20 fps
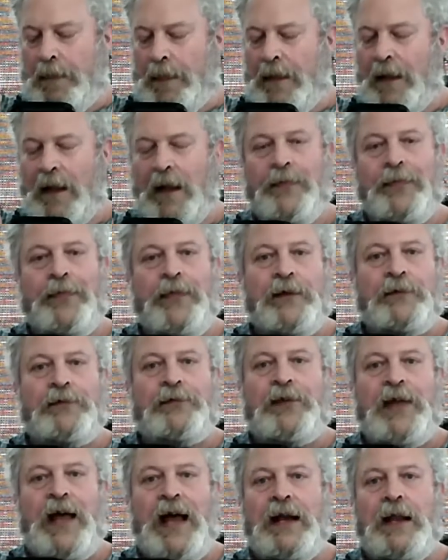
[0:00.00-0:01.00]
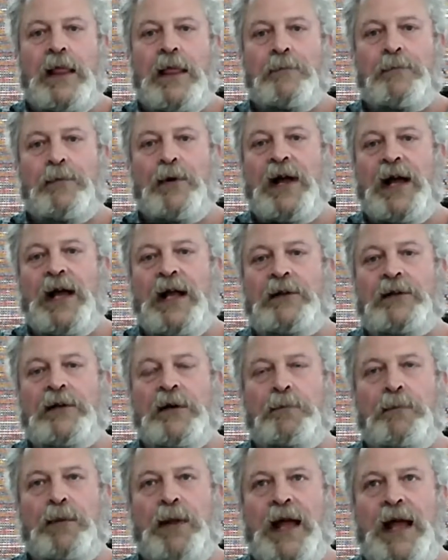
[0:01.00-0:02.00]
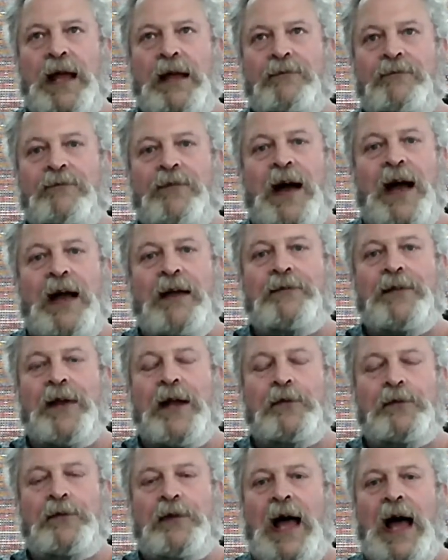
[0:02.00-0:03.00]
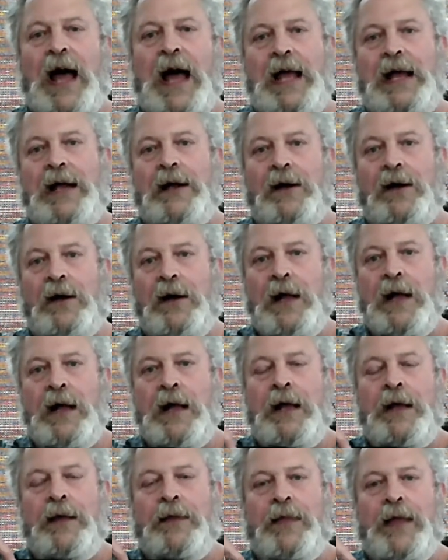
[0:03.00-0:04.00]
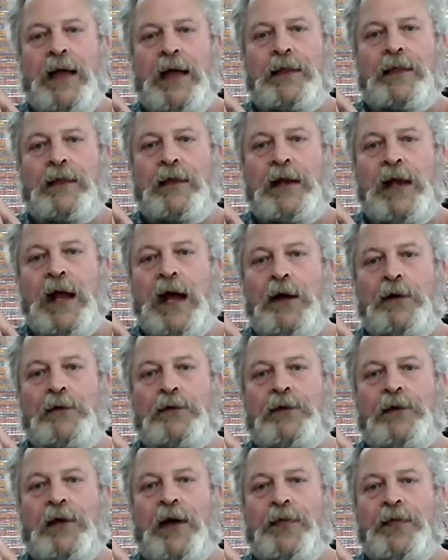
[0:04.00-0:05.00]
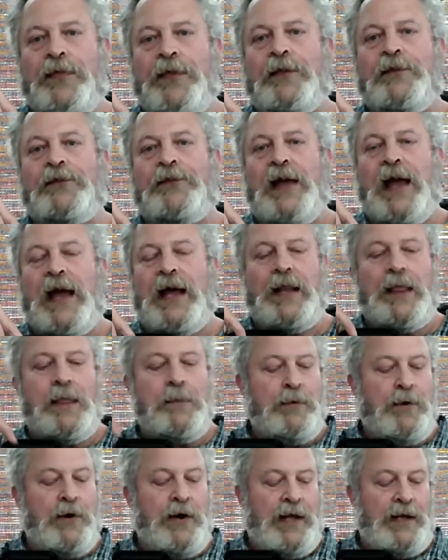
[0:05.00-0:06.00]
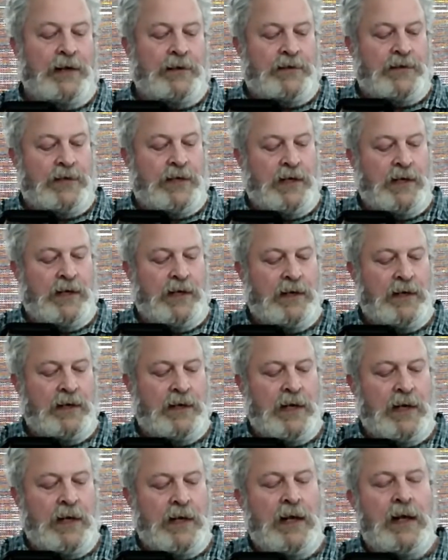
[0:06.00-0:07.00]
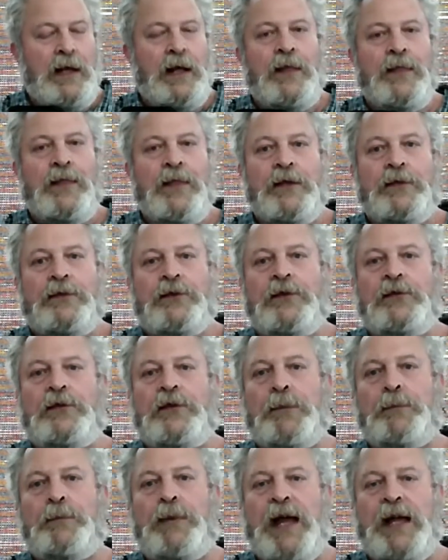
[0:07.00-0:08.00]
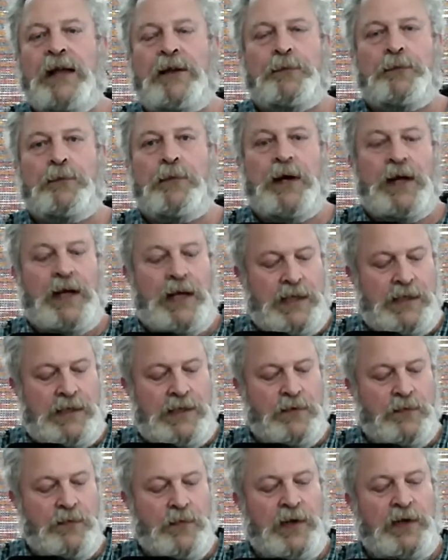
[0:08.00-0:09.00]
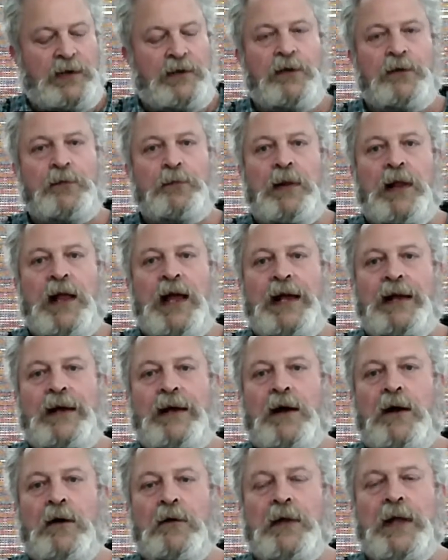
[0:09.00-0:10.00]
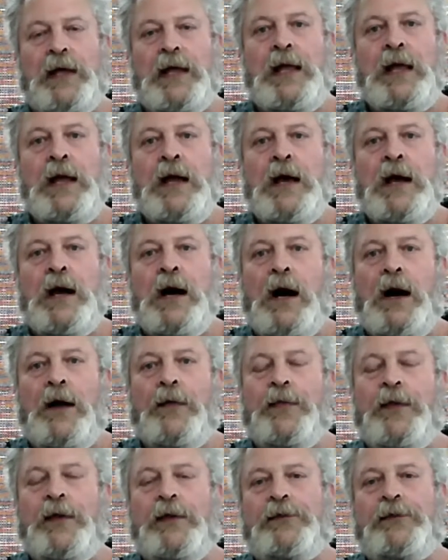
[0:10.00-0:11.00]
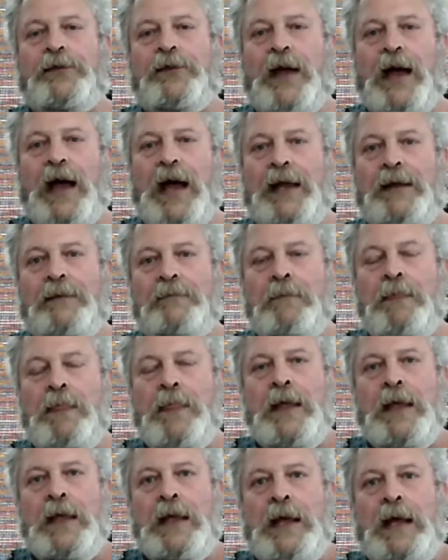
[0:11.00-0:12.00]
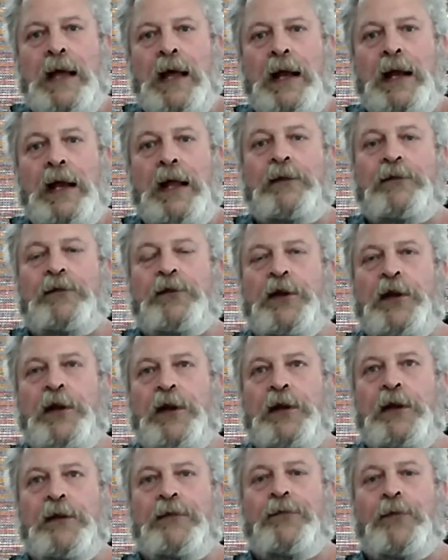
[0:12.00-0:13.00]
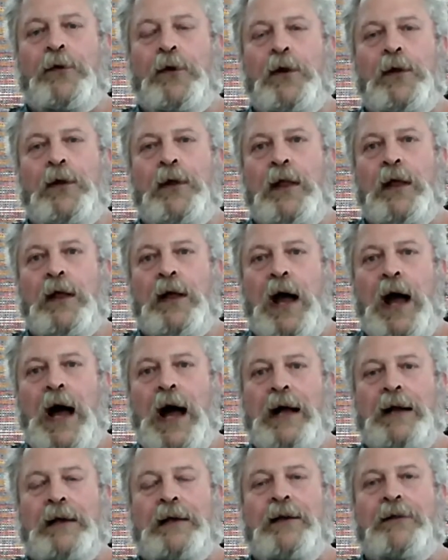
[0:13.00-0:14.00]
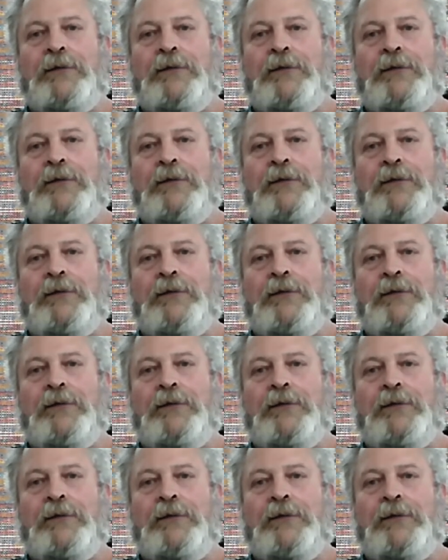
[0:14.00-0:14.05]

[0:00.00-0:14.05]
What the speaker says: On this side of the bridge, you're playing 5 notes higher than the notes on this side of the bridge. This is your bass bridge, which is played only on this side, and it's tuned a full octave